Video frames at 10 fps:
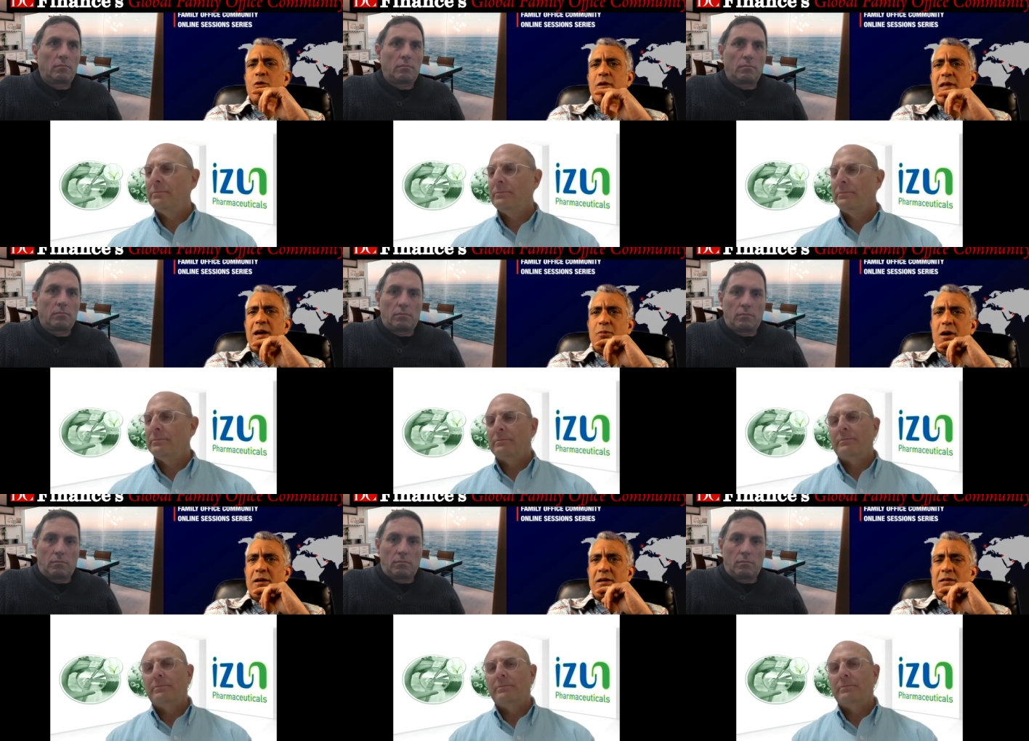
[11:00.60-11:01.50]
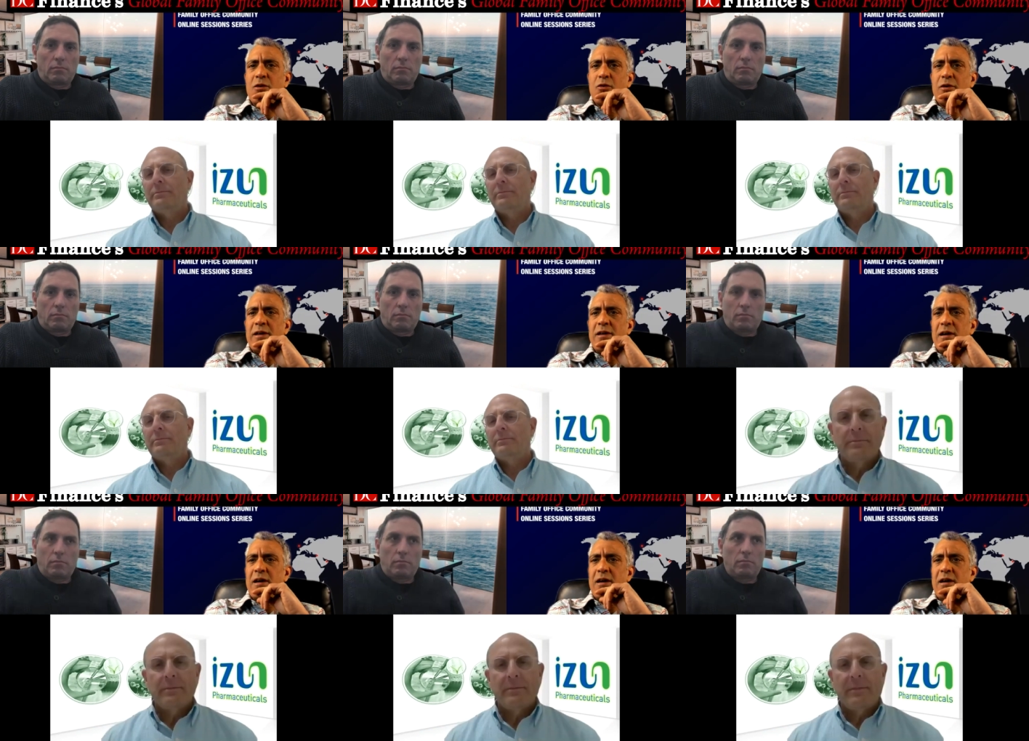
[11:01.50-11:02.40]
Speaker 1: you with that product? Is it
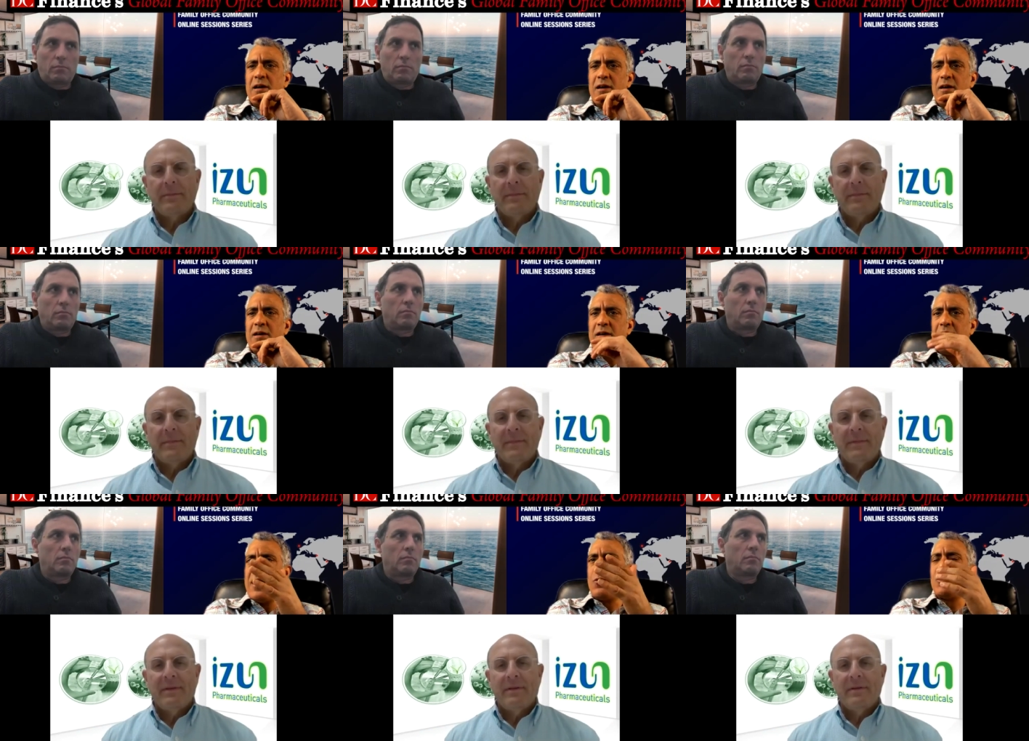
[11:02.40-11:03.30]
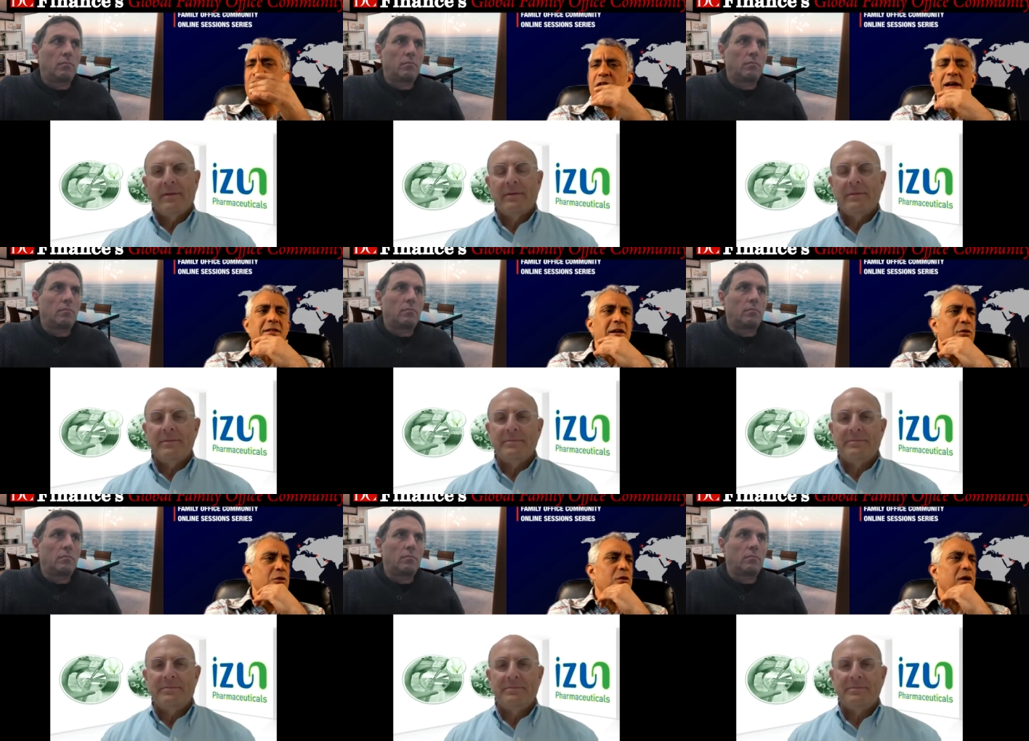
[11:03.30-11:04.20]
already, uh, uh, uh in which phase are
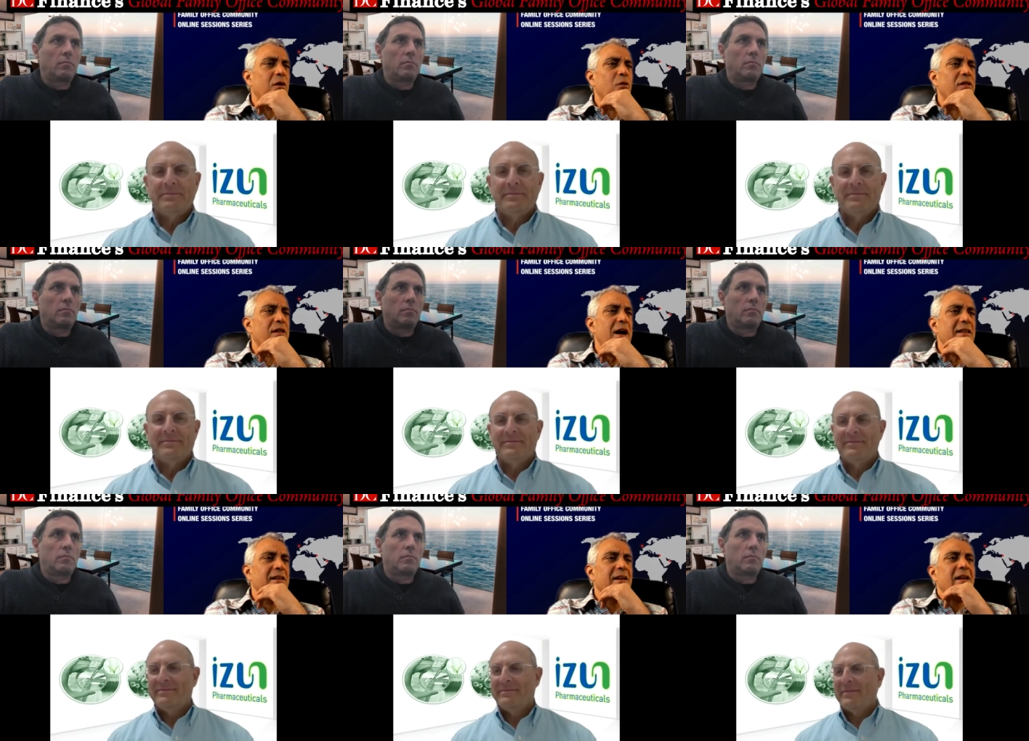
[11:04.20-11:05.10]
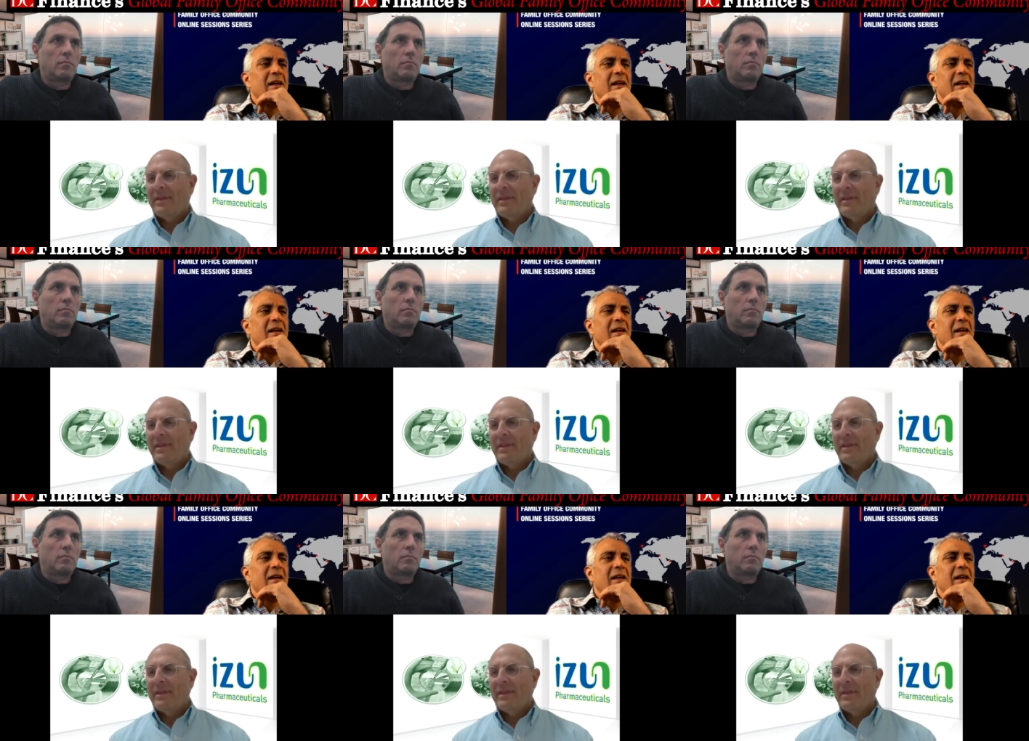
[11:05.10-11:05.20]
you uh, with that?